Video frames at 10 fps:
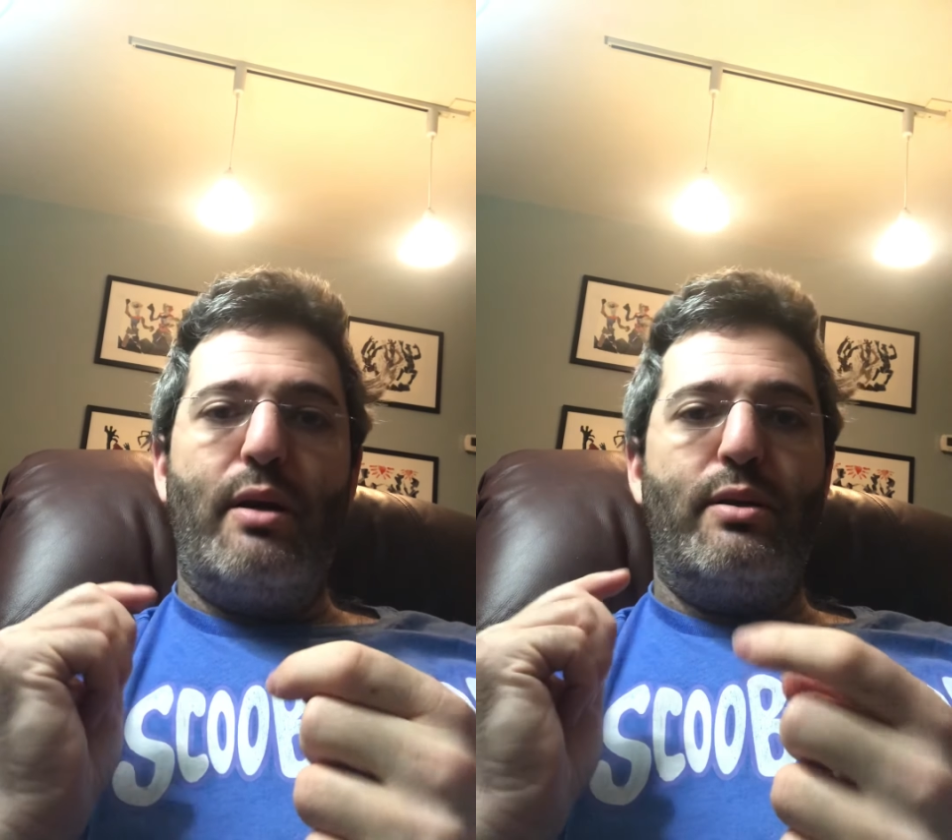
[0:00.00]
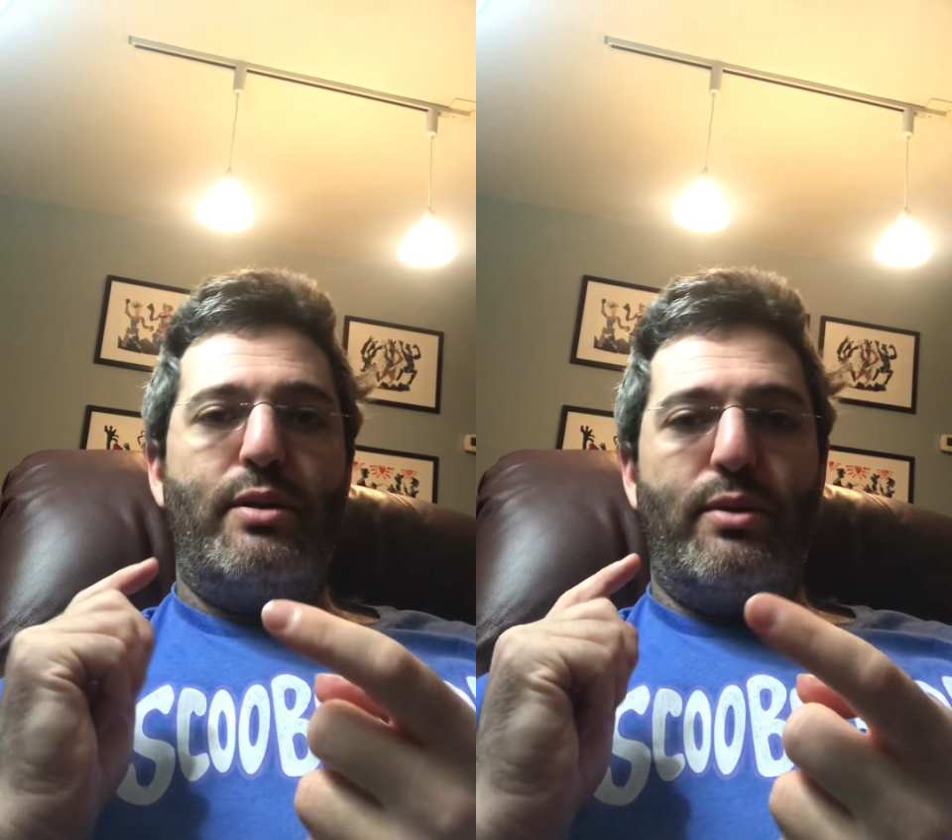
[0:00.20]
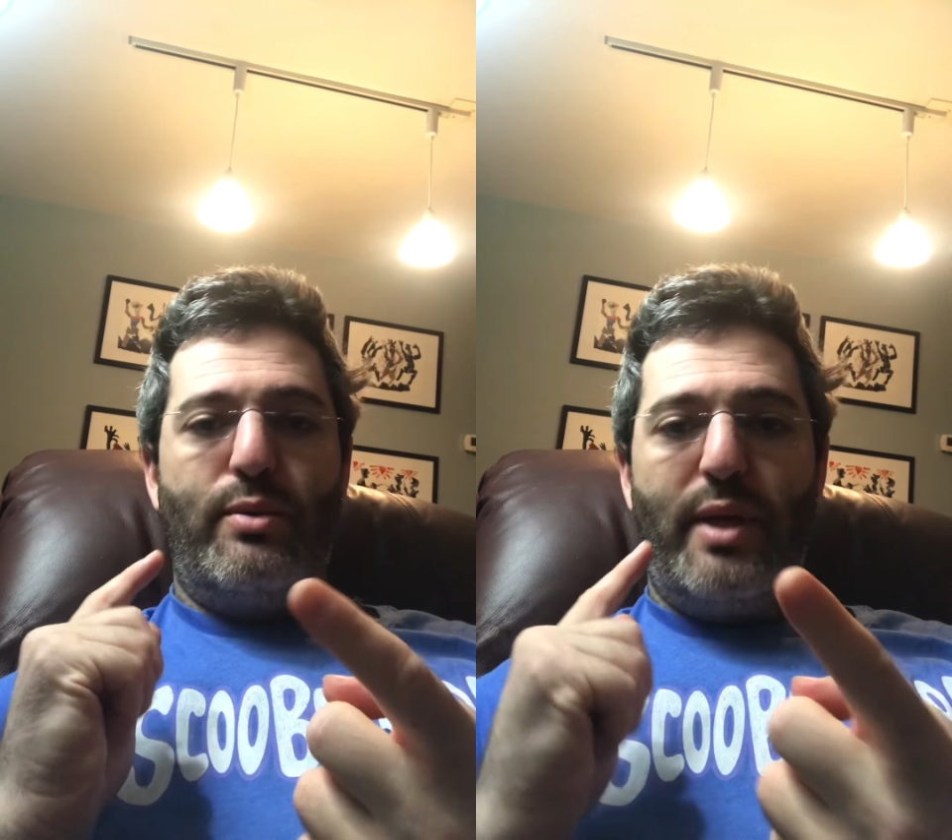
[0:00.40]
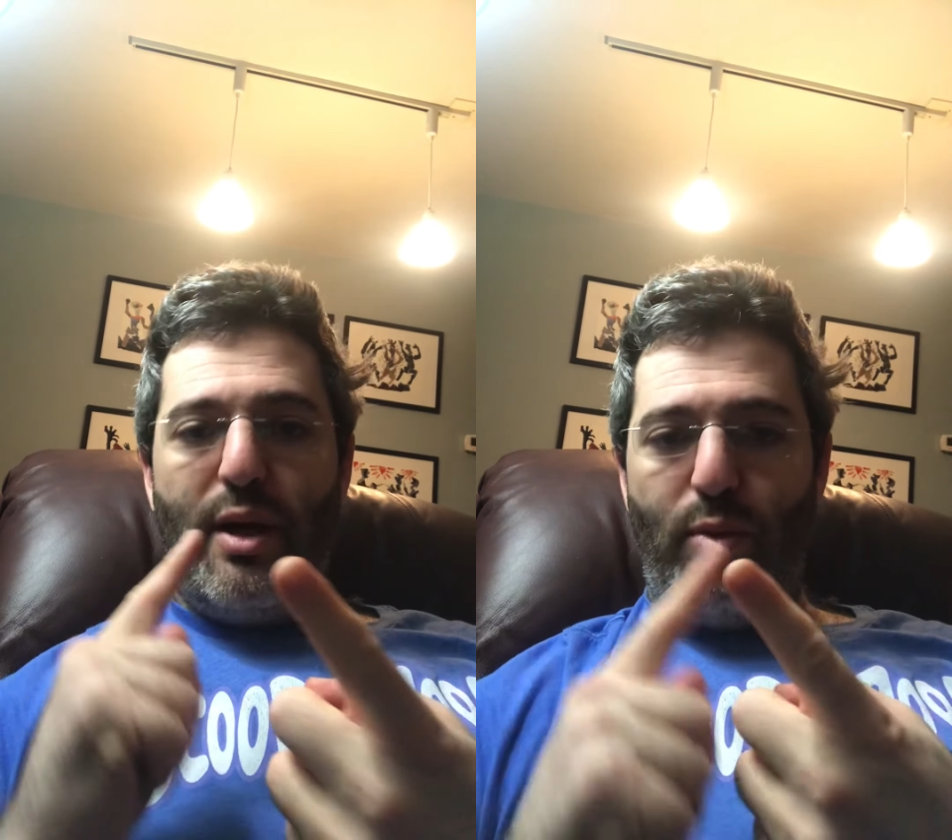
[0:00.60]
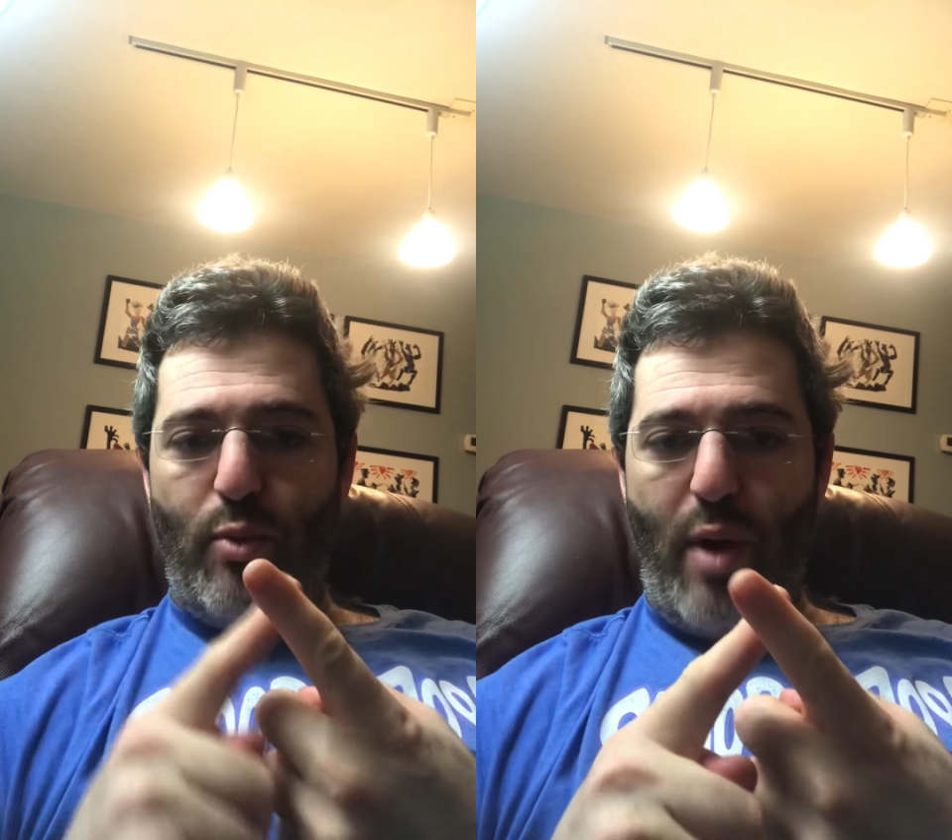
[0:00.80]
to
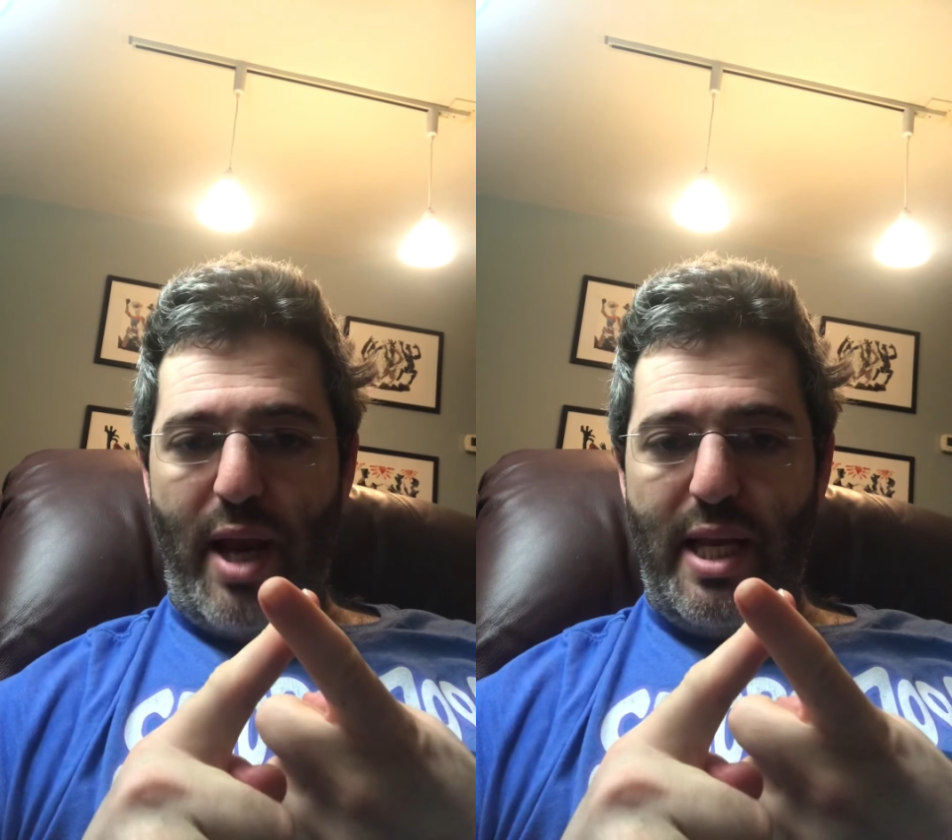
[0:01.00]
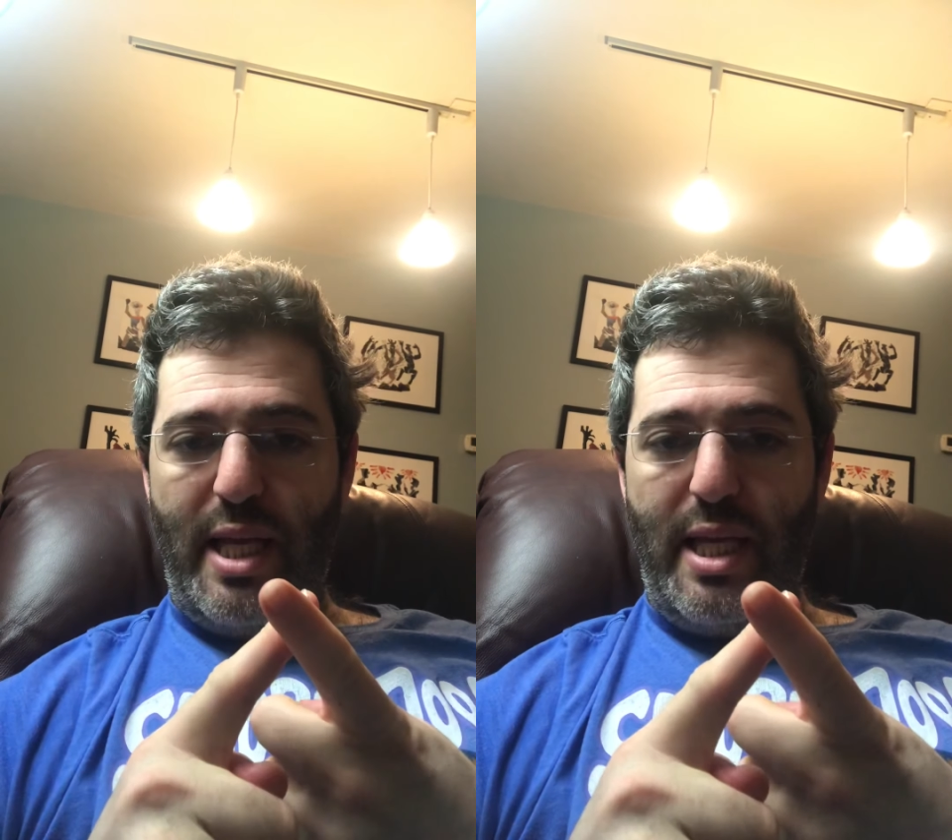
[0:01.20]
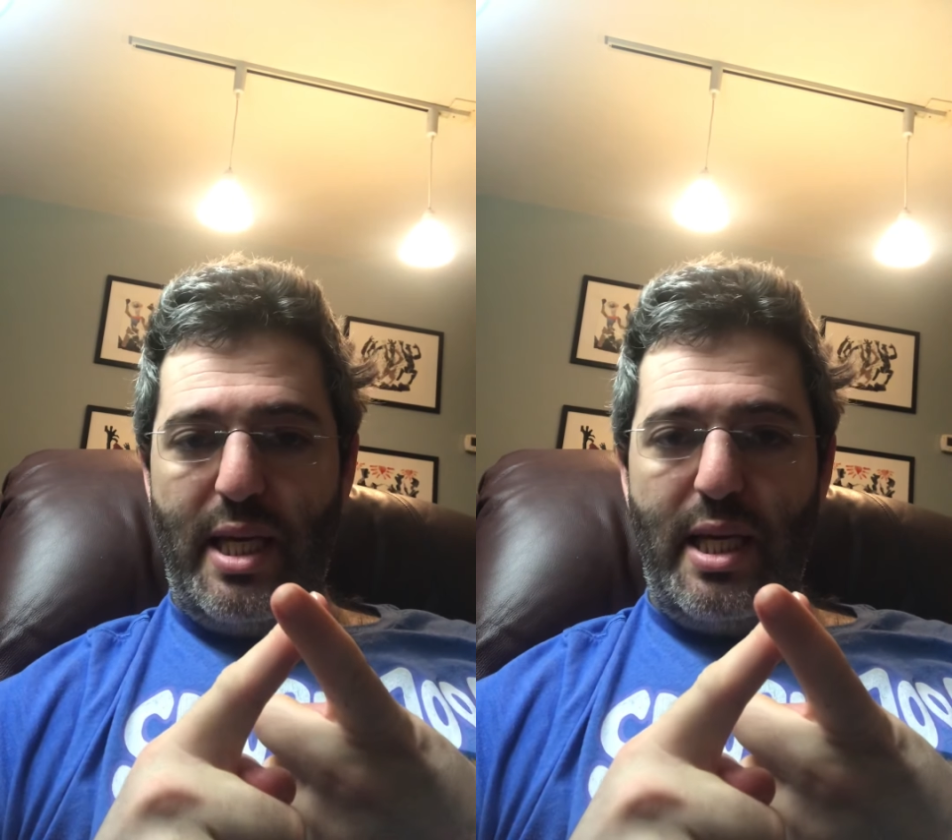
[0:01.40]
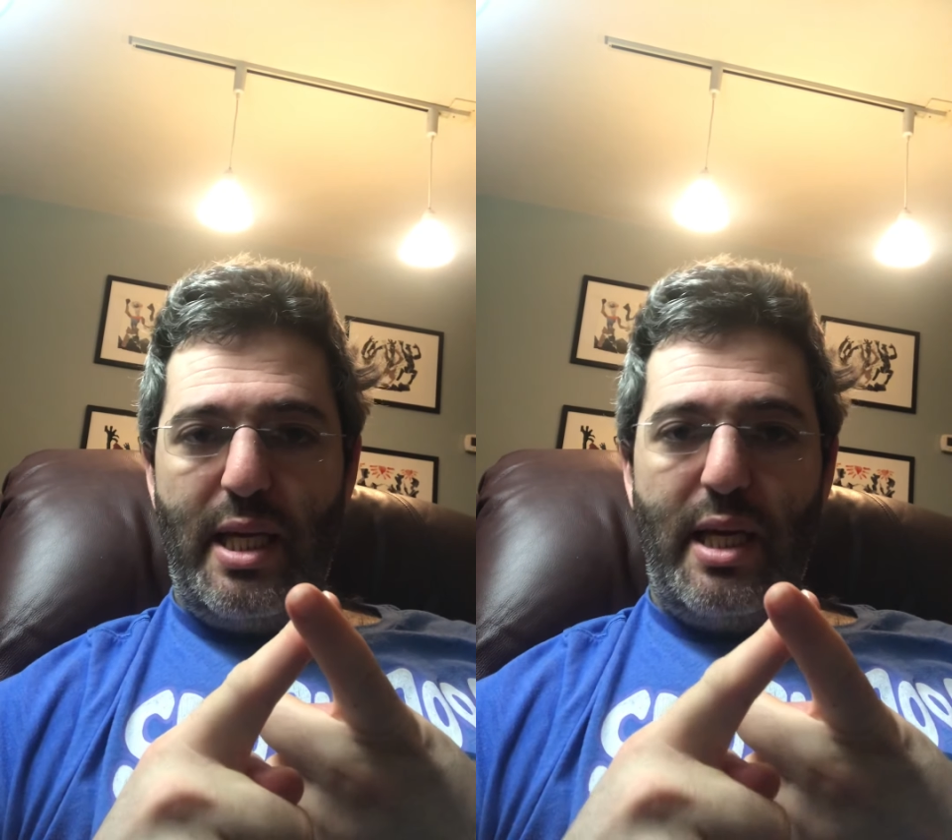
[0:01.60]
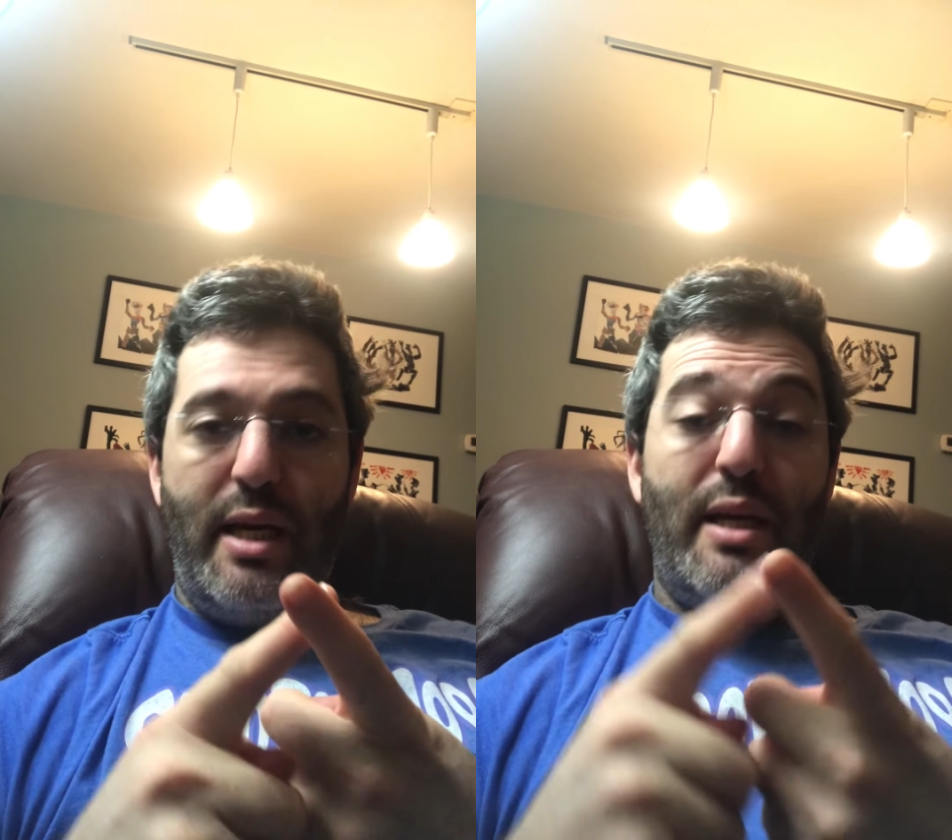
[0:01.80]
get ready,